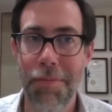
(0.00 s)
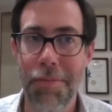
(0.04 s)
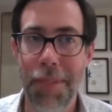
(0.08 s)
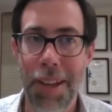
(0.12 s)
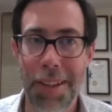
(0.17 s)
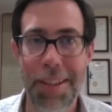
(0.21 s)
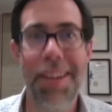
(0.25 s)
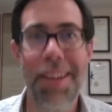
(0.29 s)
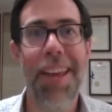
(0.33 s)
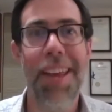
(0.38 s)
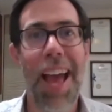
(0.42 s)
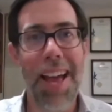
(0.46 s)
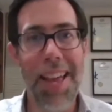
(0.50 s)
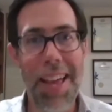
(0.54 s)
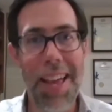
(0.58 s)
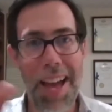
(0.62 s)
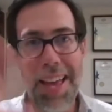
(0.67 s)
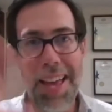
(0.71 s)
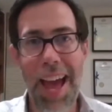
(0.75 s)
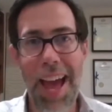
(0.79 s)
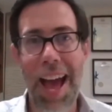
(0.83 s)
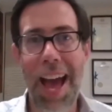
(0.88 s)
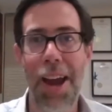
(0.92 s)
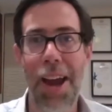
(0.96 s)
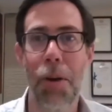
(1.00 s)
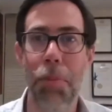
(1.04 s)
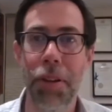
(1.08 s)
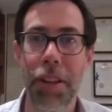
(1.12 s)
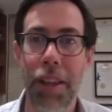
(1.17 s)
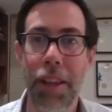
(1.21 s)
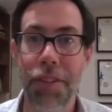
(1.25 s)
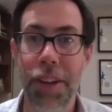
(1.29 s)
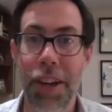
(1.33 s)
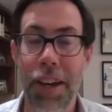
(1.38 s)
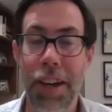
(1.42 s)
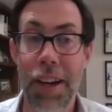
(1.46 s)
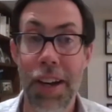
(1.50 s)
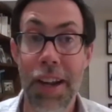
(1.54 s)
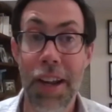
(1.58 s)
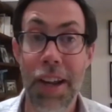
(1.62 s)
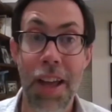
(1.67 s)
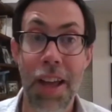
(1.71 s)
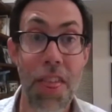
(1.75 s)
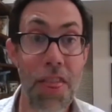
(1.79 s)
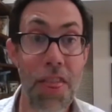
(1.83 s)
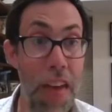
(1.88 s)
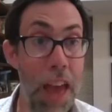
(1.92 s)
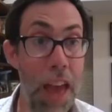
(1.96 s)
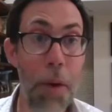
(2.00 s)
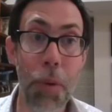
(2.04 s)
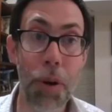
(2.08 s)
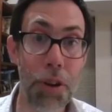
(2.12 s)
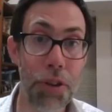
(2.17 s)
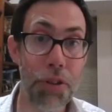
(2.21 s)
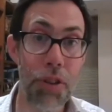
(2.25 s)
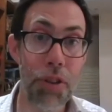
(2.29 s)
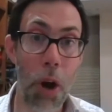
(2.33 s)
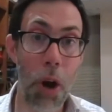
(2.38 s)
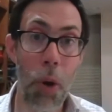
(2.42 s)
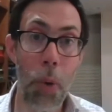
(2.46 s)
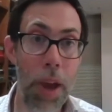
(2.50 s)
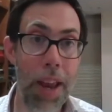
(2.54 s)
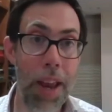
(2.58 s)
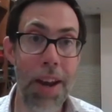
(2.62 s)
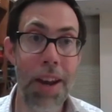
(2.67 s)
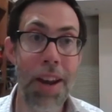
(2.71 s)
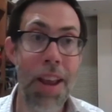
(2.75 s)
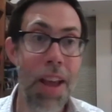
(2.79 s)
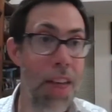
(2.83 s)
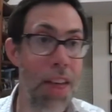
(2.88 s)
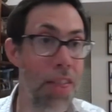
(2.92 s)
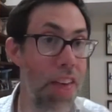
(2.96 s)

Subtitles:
said, yeah, I don't believe it. They were so in.